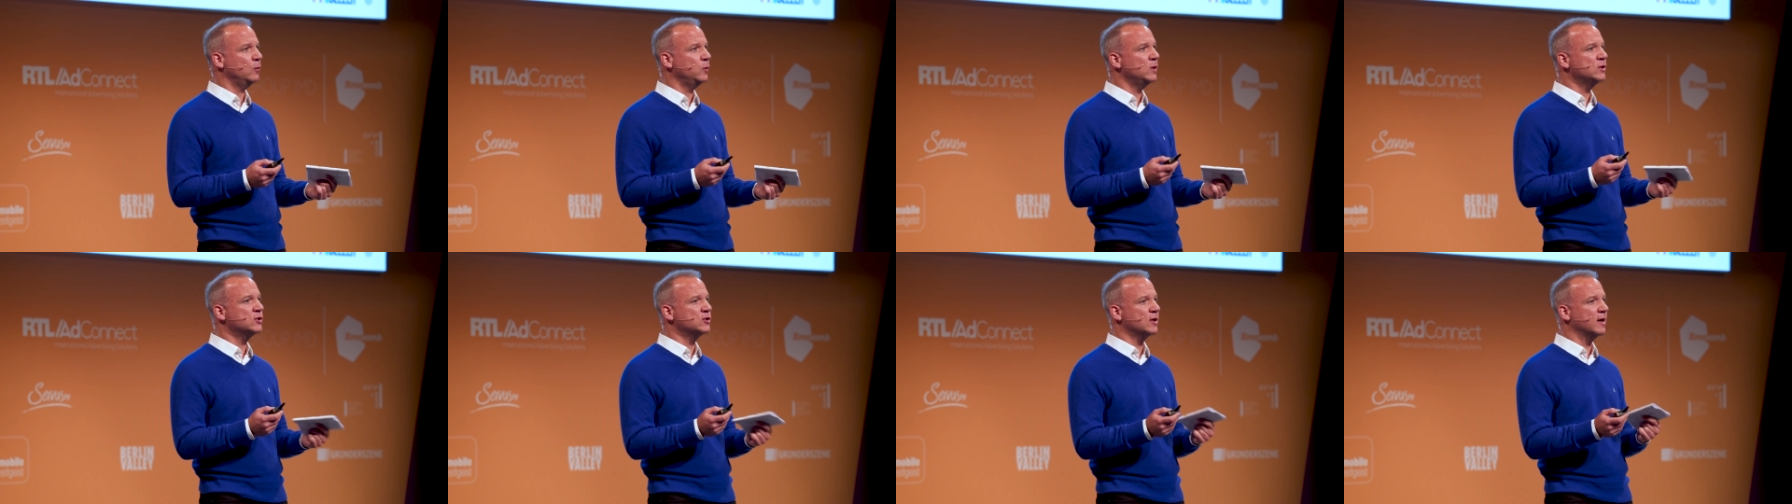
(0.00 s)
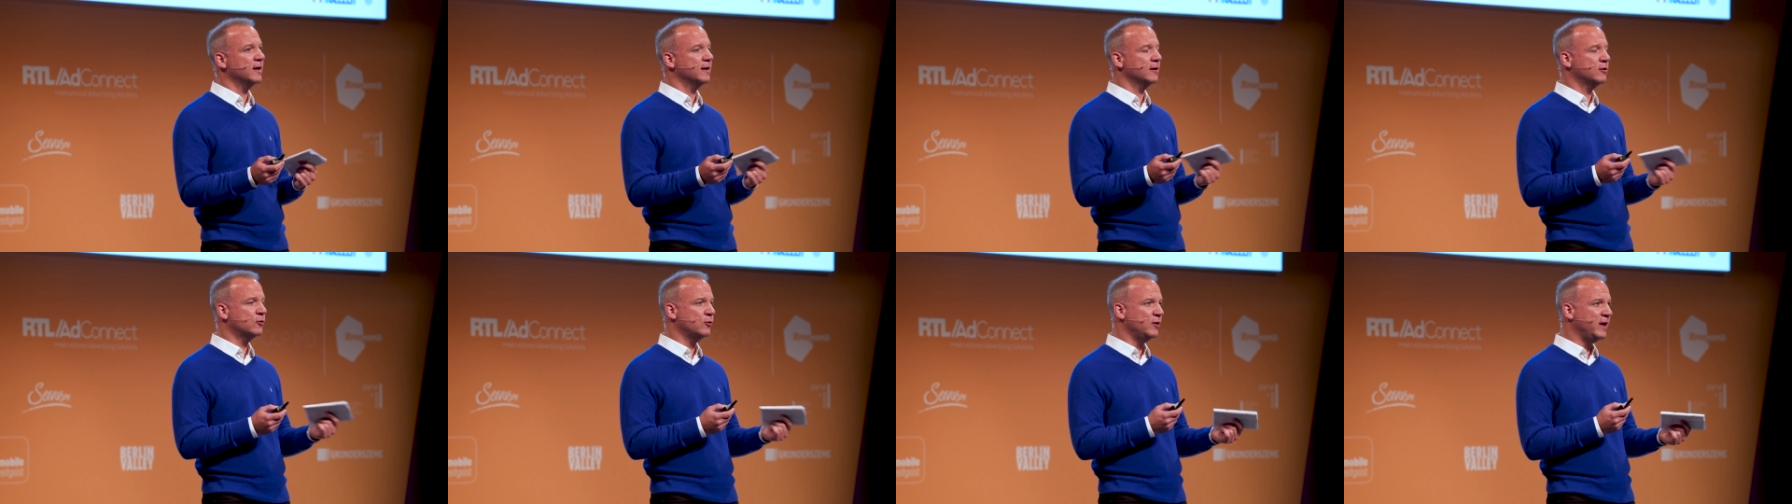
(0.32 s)
which
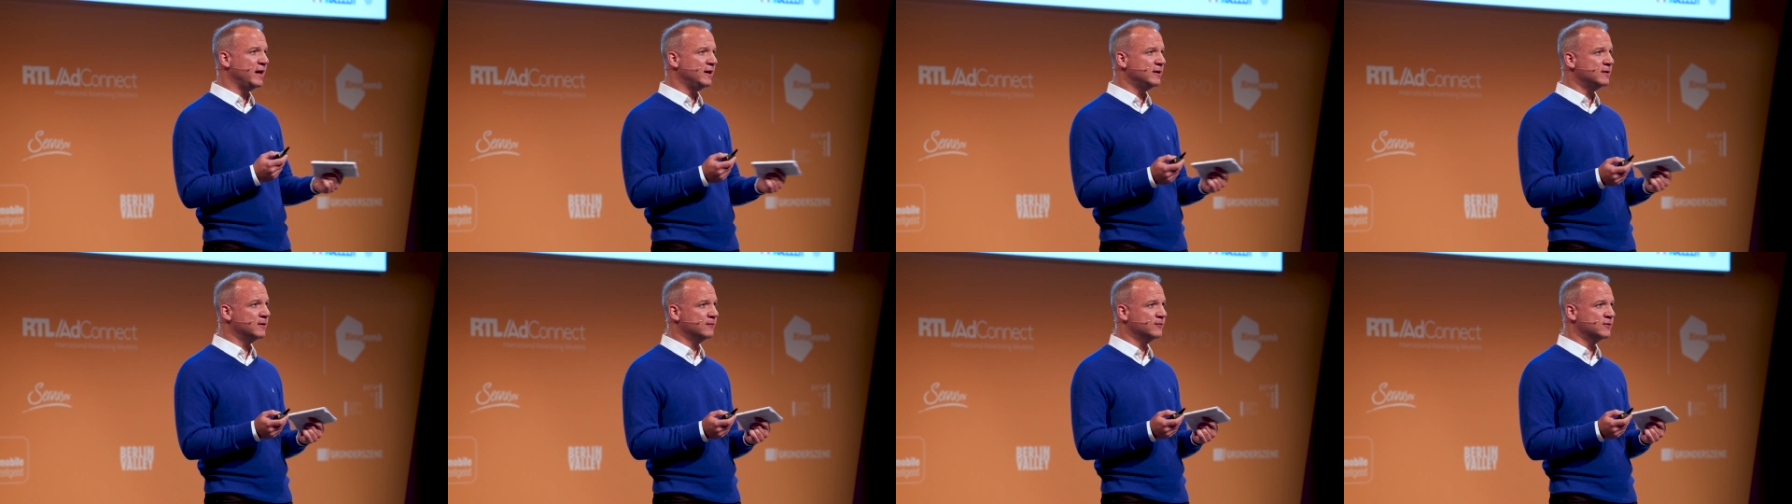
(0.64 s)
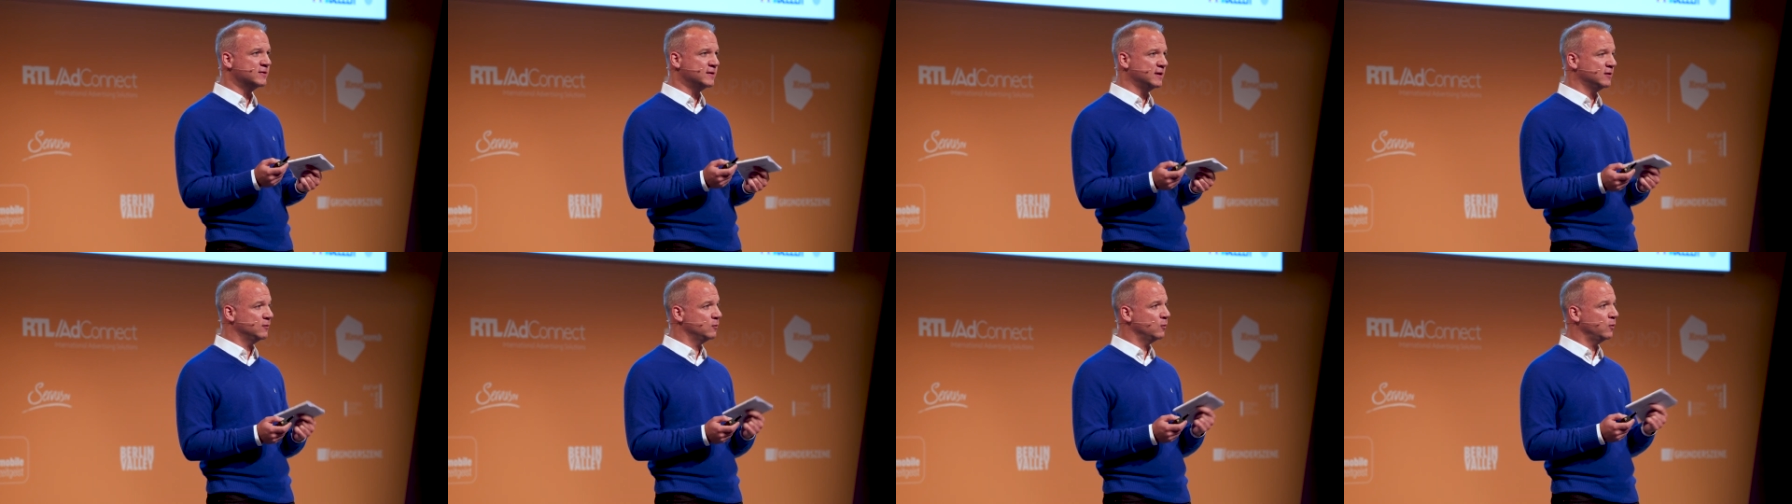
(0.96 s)
are the
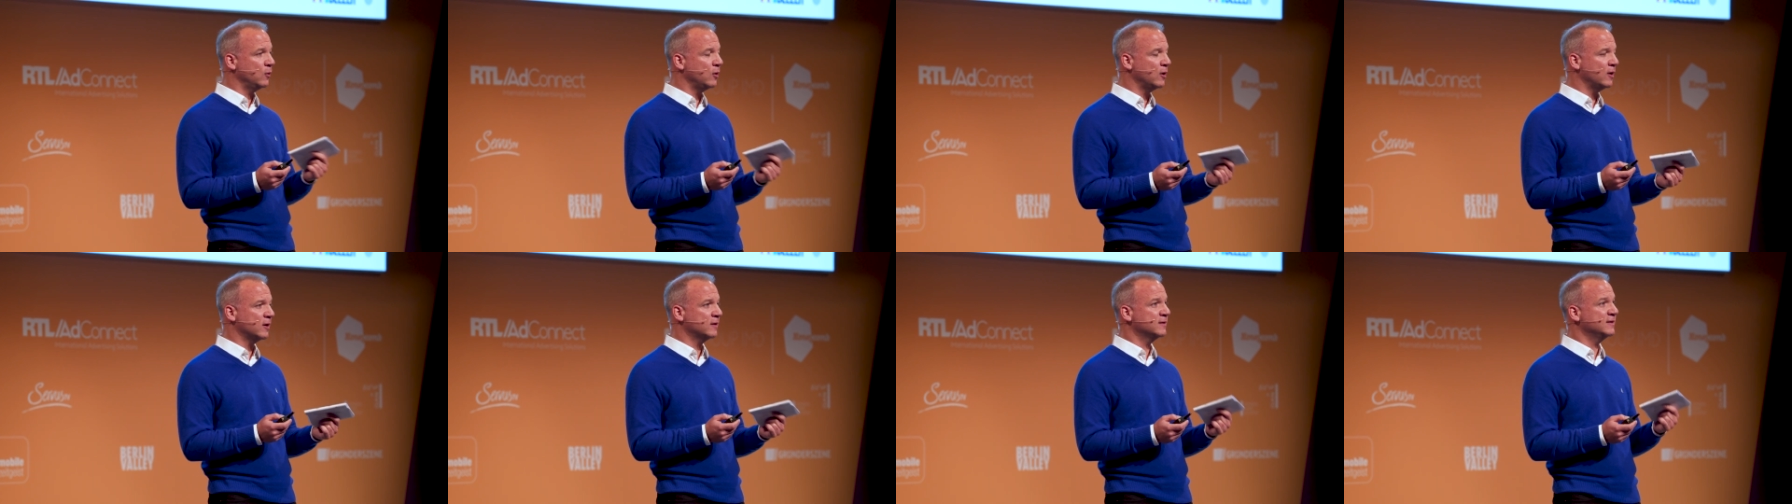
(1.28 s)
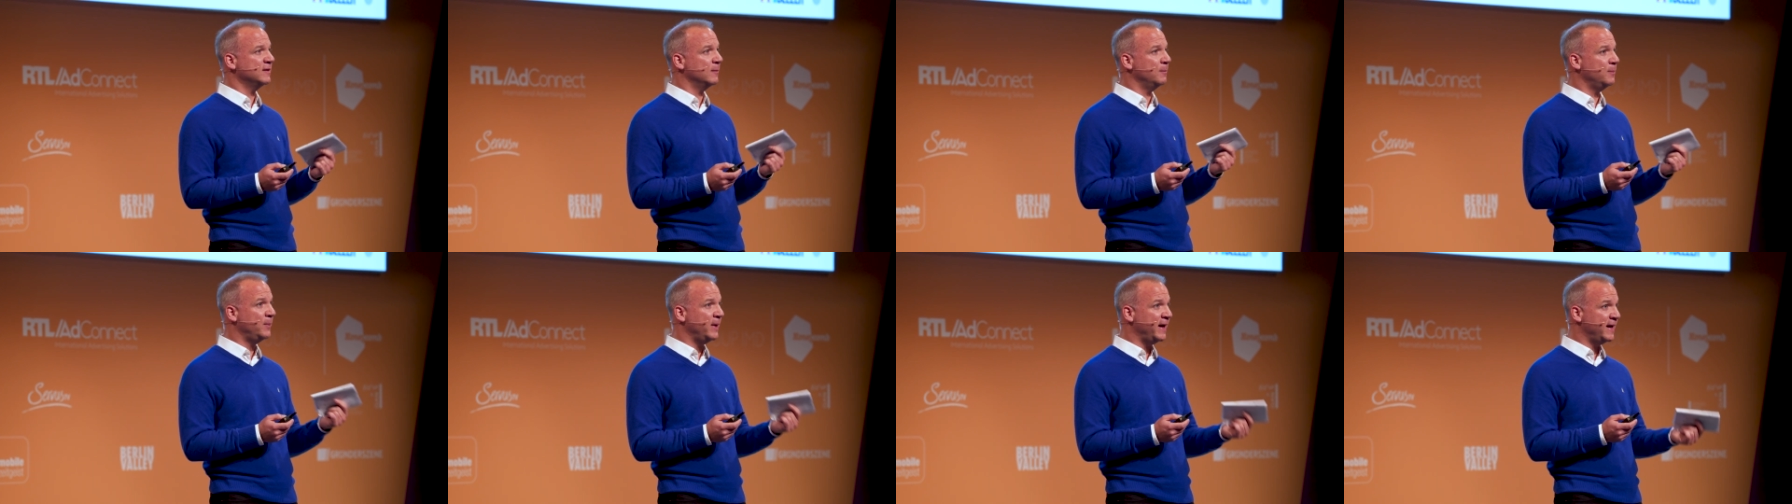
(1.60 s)
creatives that work
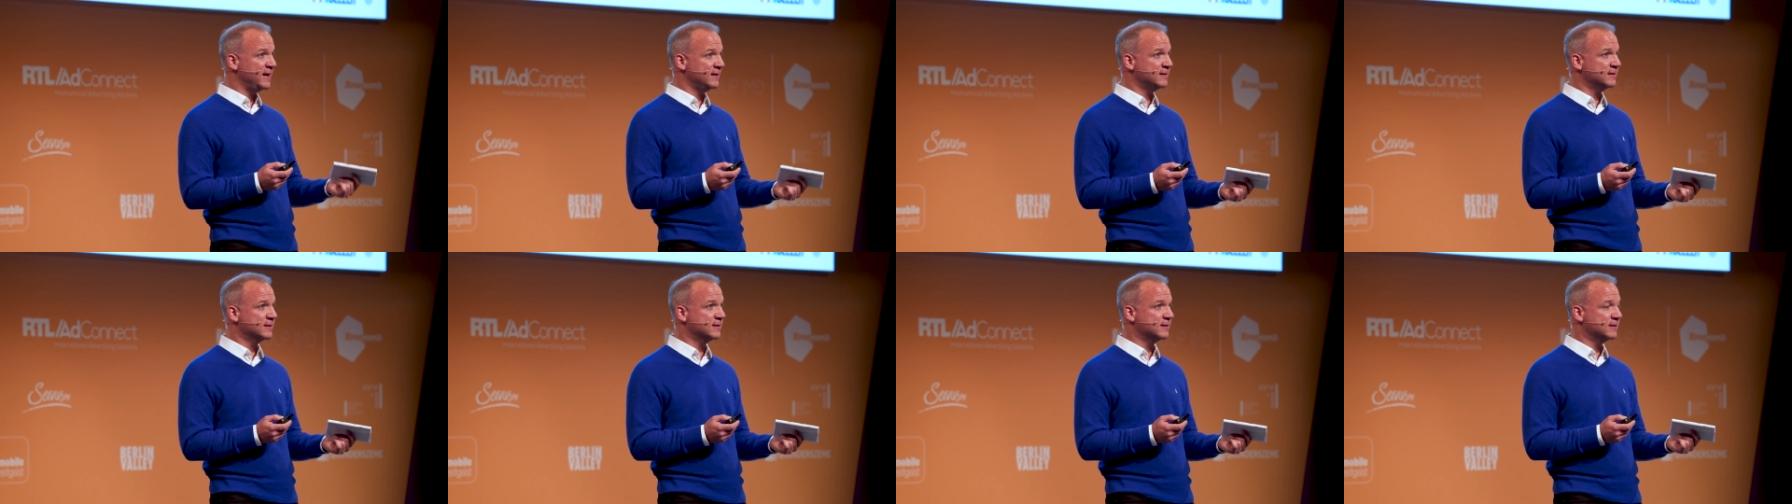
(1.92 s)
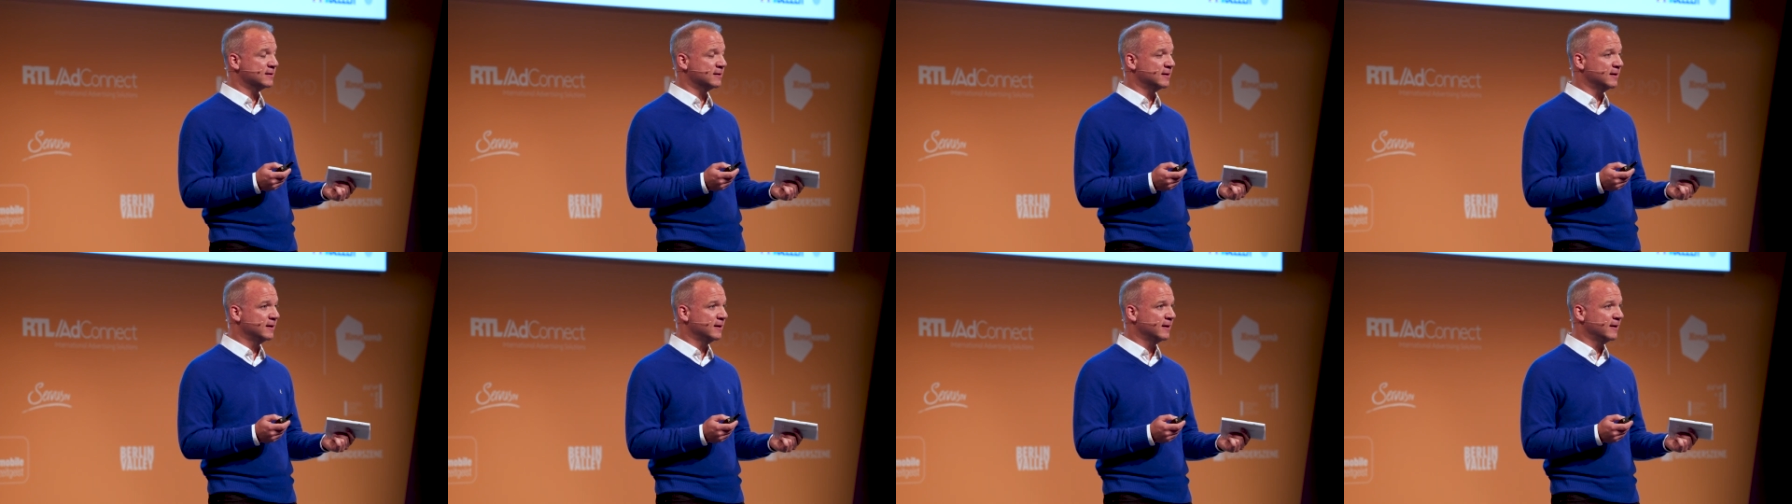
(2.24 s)
the
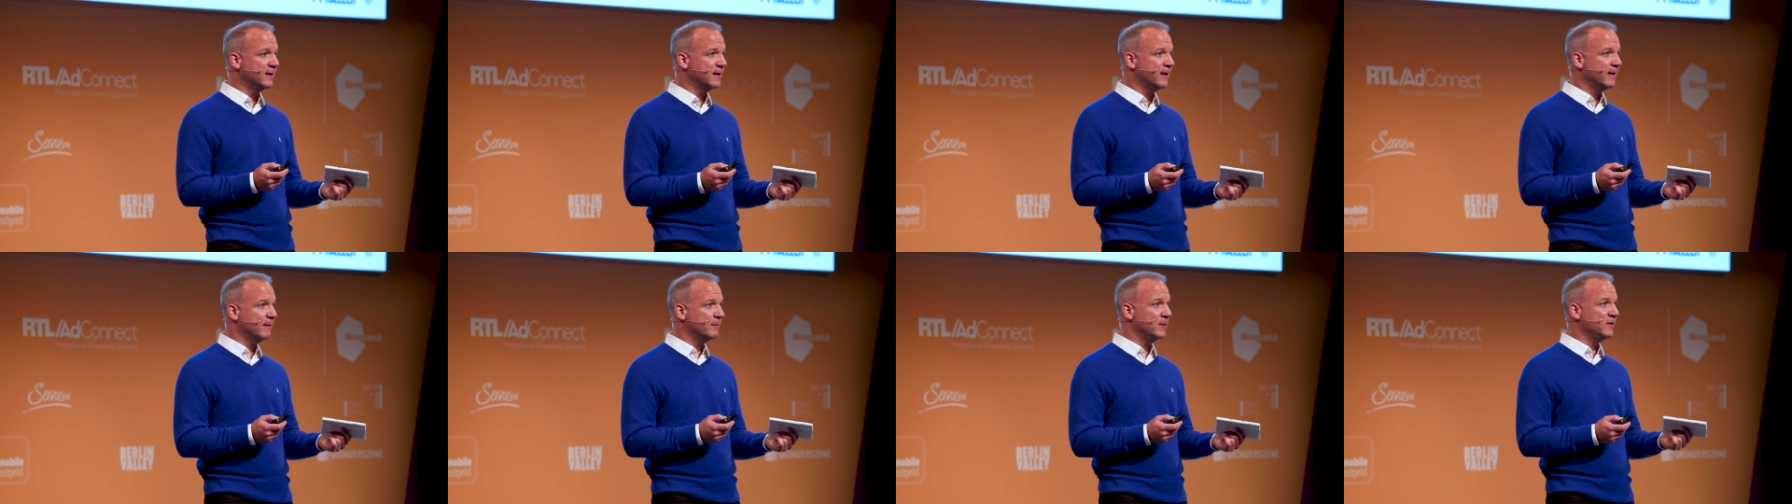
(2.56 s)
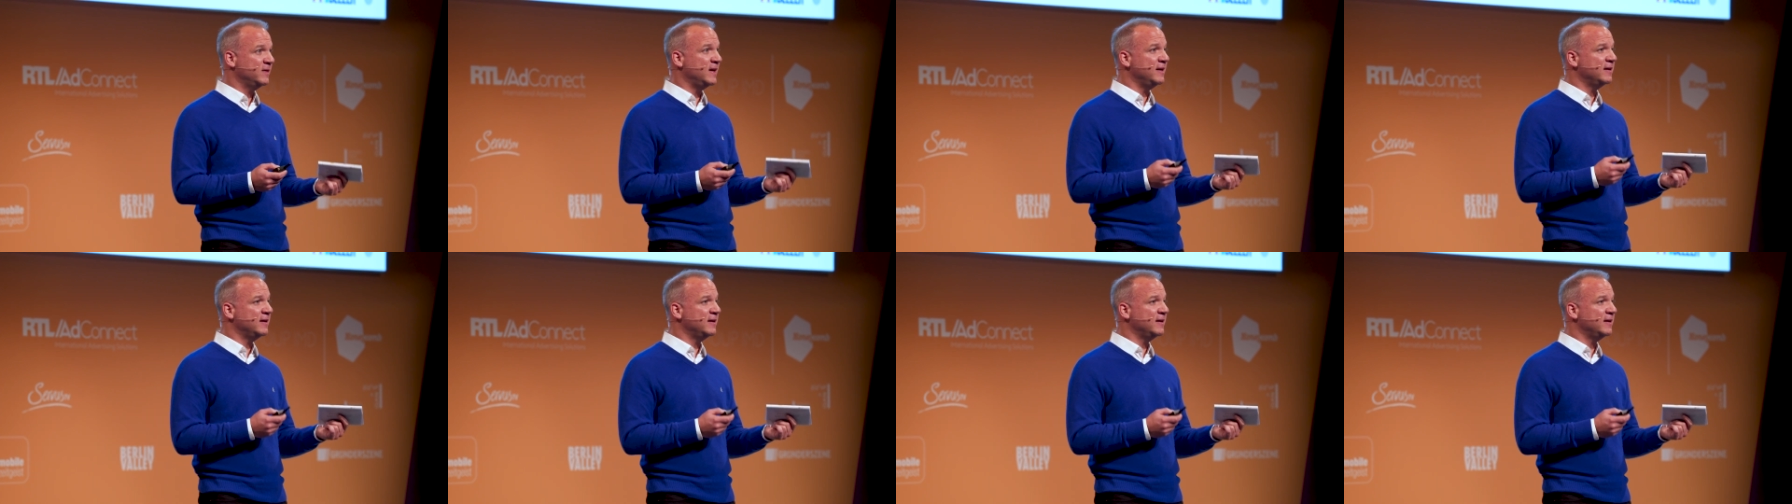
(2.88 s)
best. But